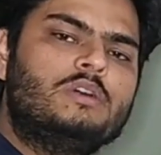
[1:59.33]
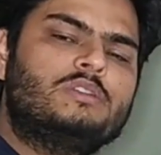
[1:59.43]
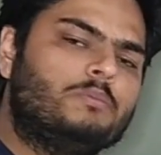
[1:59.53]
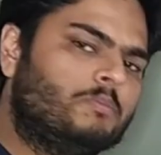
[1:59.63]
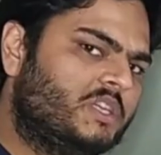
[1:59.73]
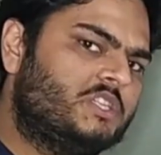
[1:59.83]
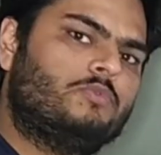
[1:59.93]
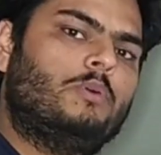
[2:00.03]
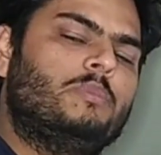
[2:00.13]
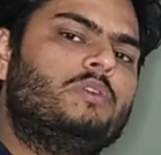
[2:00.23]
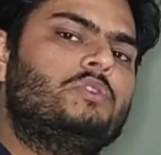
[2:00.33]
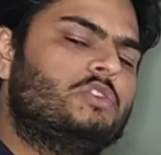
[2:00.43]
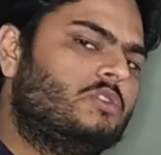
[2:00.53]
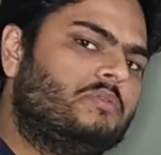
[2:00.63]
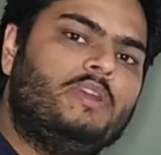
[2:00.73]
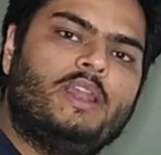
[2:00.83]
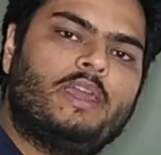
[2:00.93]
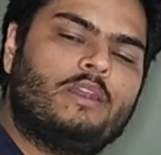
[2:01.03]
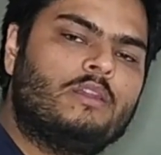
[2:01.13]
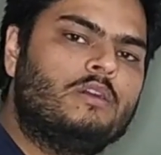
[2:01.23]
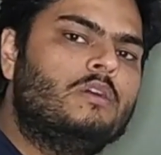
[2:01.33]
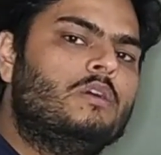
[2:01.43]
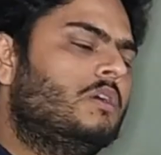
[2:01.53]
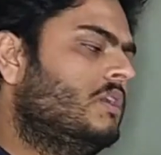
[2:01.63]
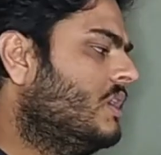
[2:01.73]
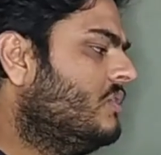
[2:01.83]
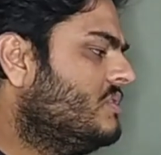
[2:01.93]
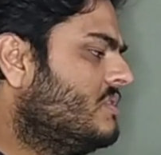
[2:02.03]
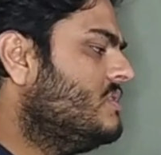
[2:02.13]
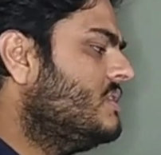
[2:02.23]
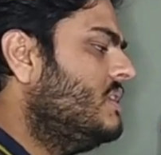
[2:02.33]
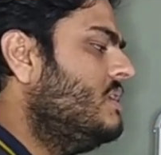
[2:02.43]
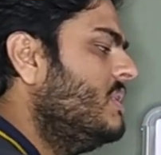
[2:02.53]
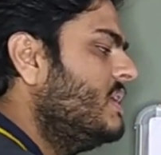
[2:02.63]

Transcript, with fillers: simplest form equation of a line now this is nothing